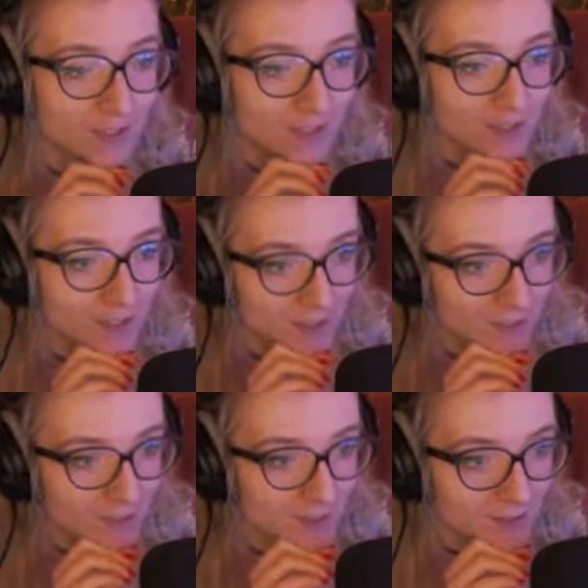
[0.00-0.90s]

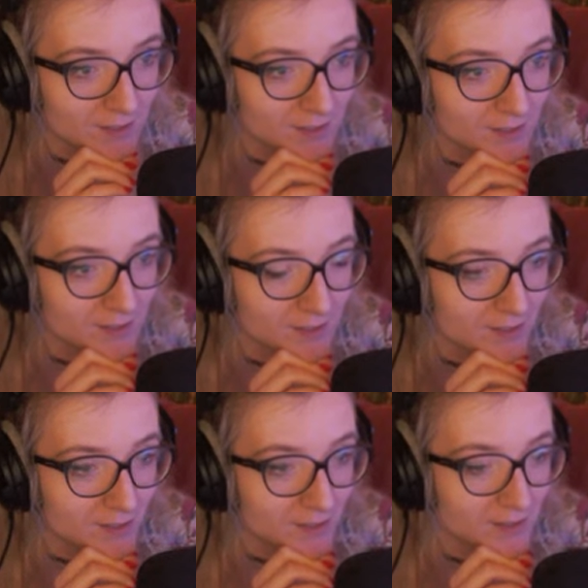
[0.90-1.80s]

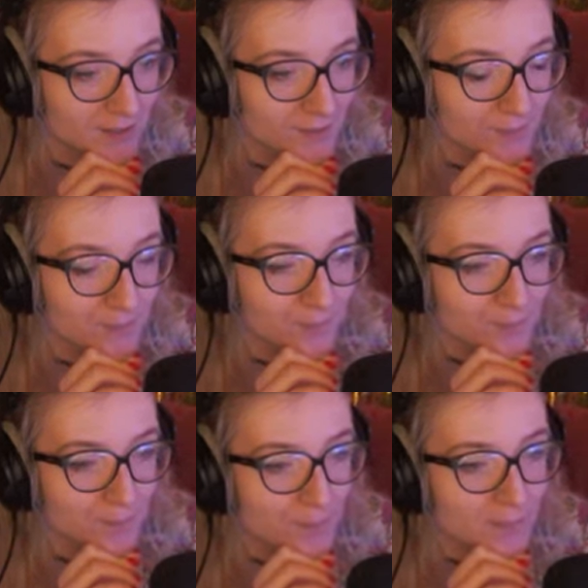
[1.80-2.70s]

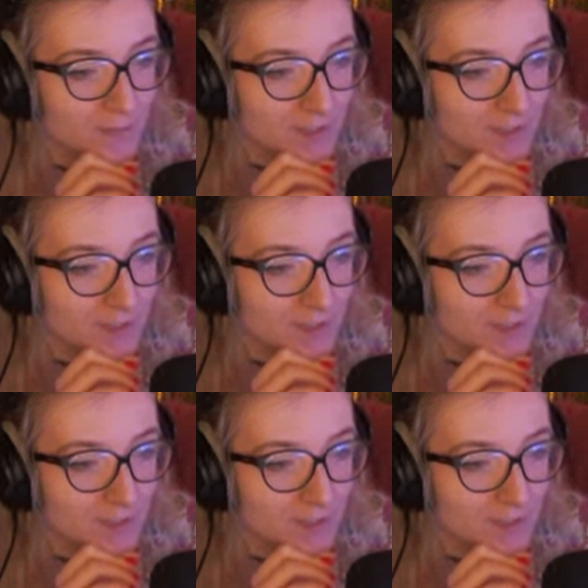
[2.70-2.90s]
Nobody speaks.